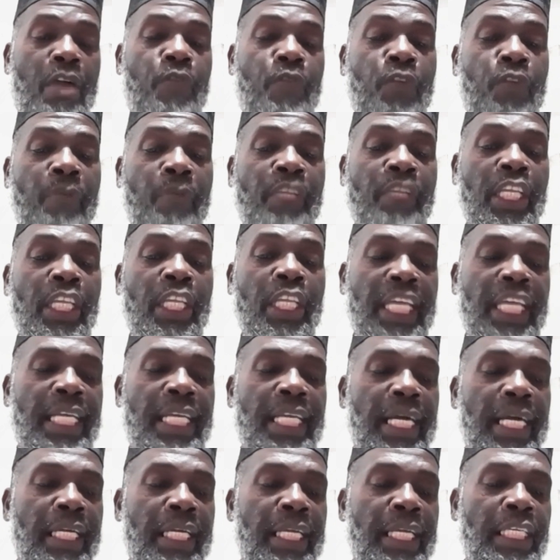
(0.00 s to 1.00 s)
from the third
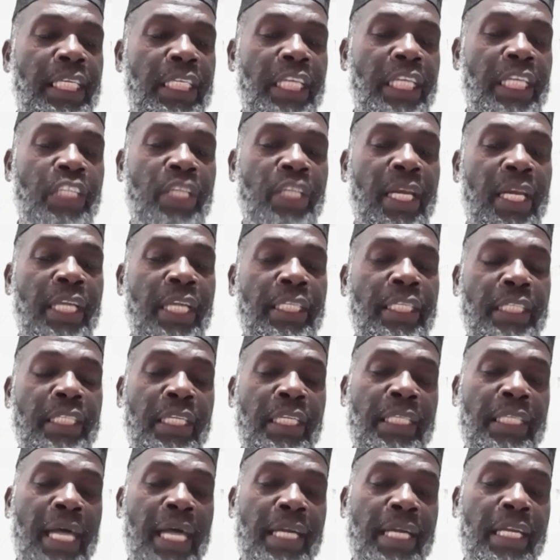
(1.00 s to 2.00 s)
accreditation list
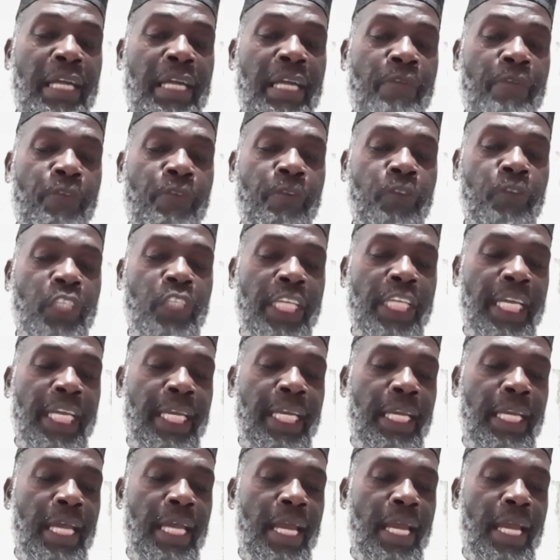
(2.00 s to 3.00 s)
is
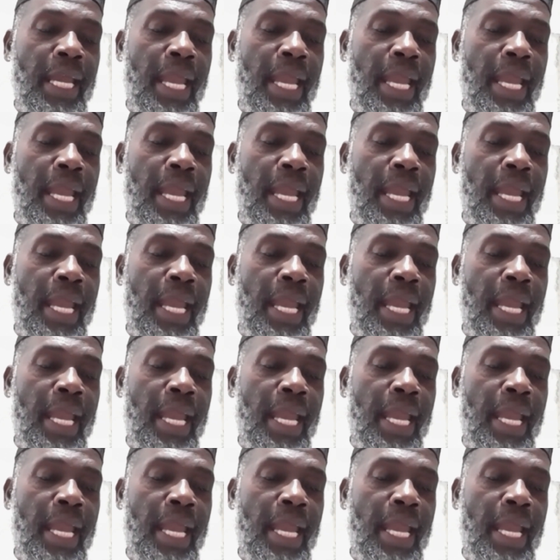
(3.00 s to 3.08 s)
115.